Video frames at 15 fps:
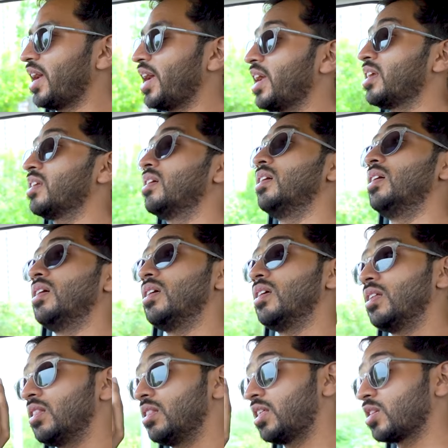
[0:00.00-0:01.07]
And
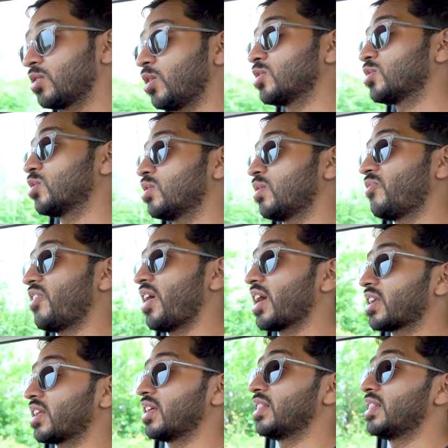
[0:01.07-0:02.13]
there's also the
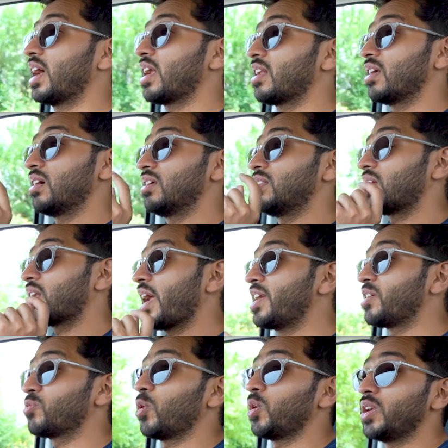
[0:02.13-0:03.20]
fact that the
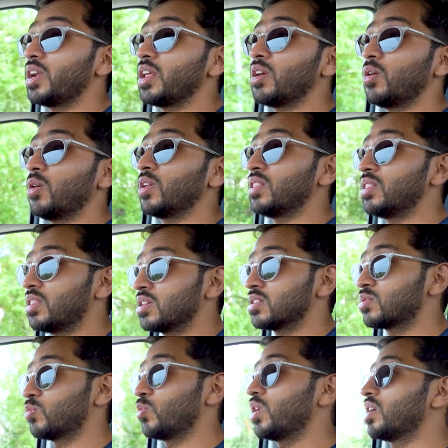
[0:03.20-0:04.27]
ride quality on
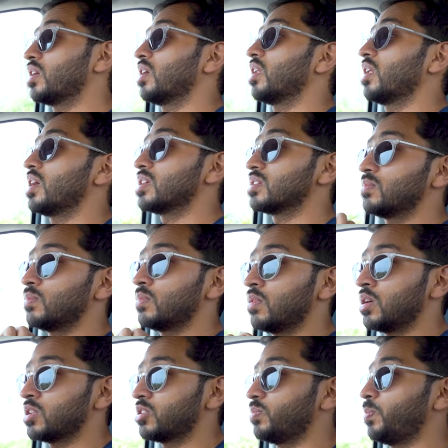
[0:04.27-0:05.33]
this vehicle is
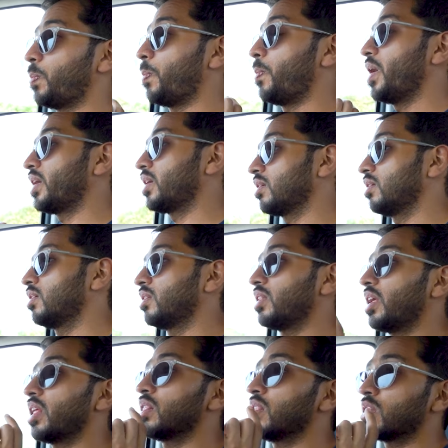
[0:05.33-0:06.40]
much better
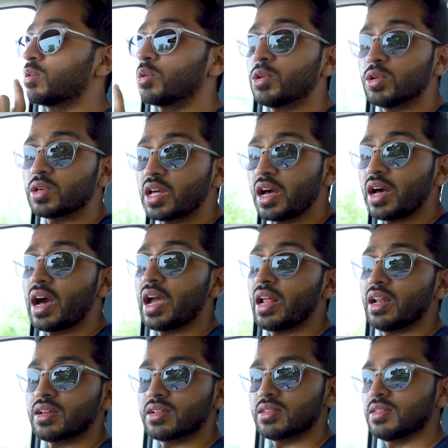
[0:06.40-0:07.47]
than the Toyota
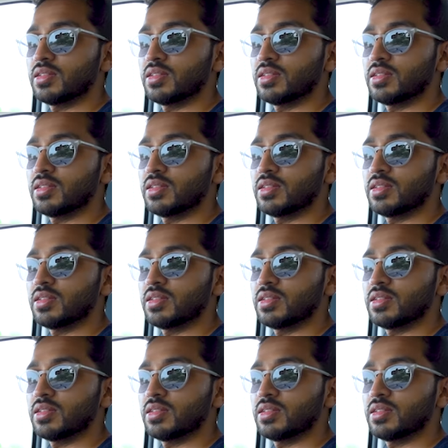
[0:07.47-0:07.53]
Hilux.